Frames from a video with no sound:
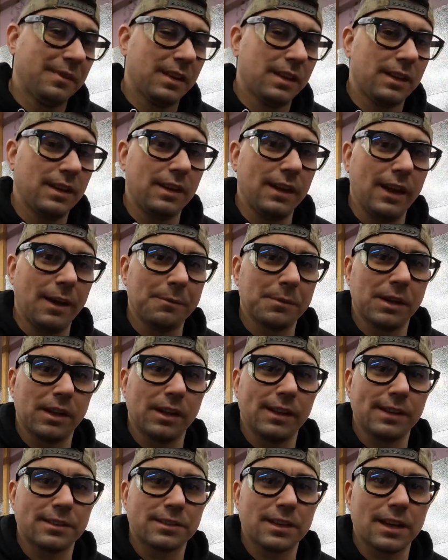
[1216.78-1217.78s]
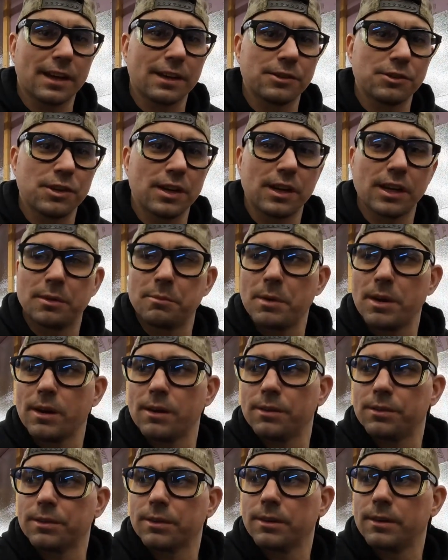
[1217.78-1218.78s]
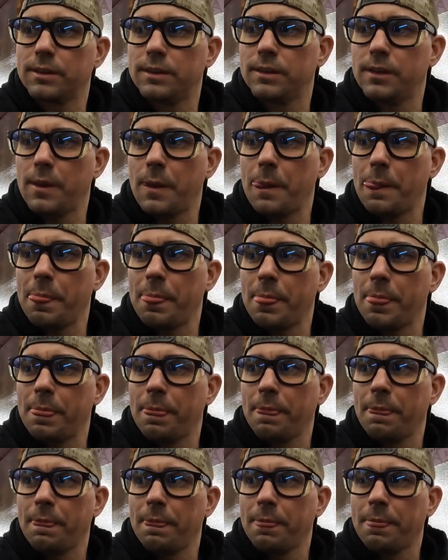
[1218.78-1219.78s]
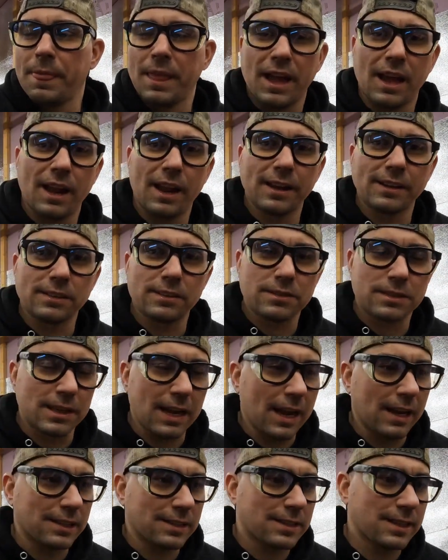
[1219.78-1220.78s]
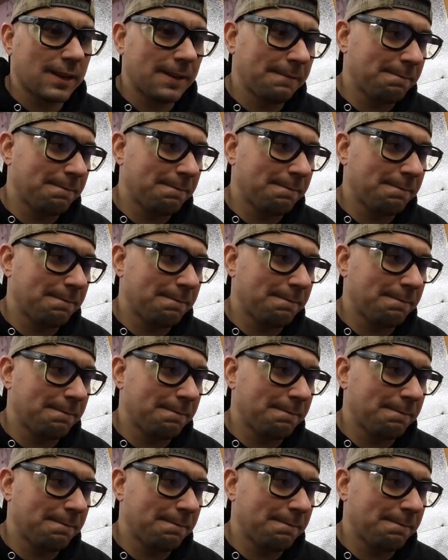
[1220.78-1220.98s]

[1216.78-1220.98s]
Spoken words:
I happen to like second-gen Camaros. I like their stance.